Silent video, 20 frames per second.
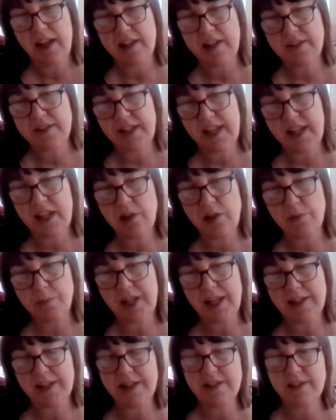and to help
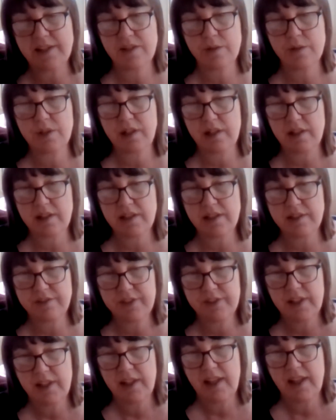get into a kind of
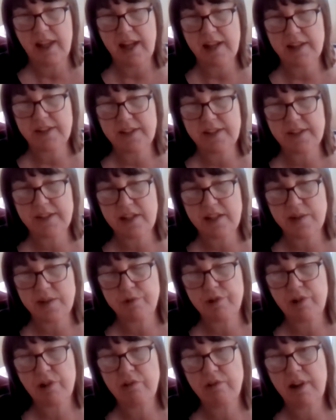exercise
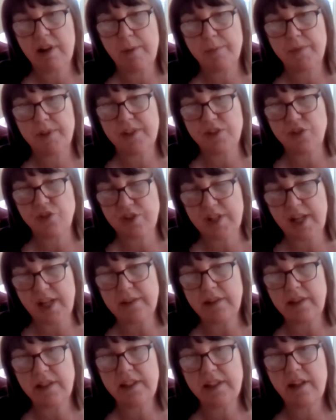program that's
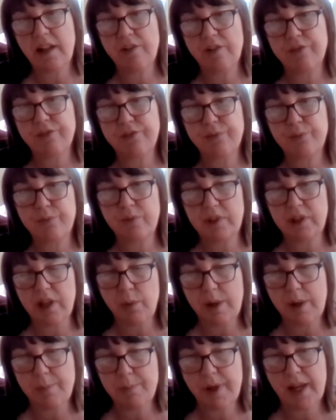gentle enough,
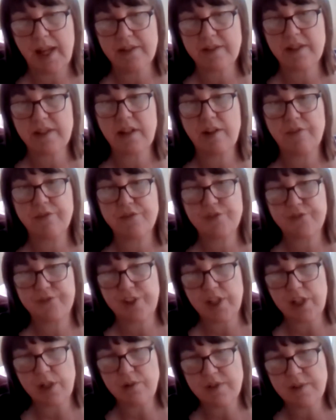low impact enough
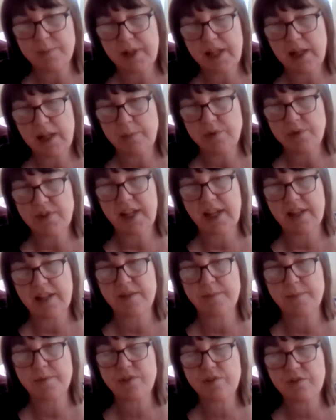for you to be able to get
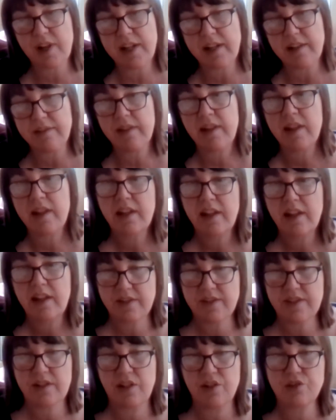some strength and
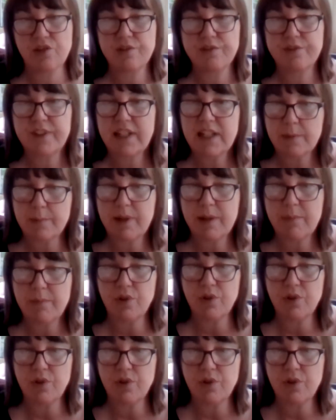start to feel a bit